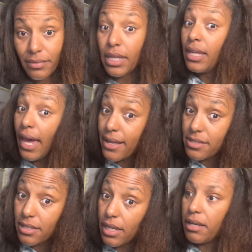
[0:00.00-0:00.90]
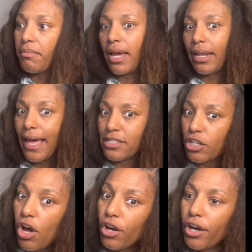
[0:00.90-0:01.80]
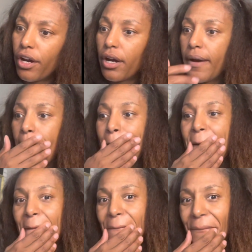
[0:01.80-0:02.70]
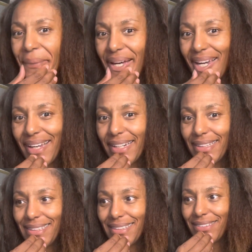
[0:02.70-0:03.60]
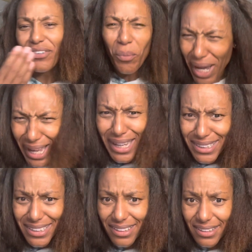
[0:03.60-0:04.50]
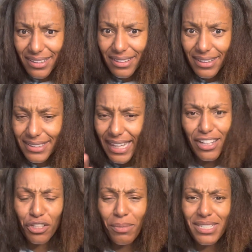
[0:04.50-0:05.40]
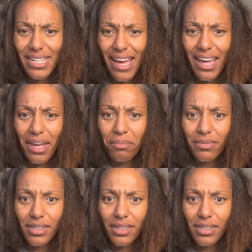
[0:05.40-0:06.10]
Yes, it might last longer, but for what? It's taking too much time.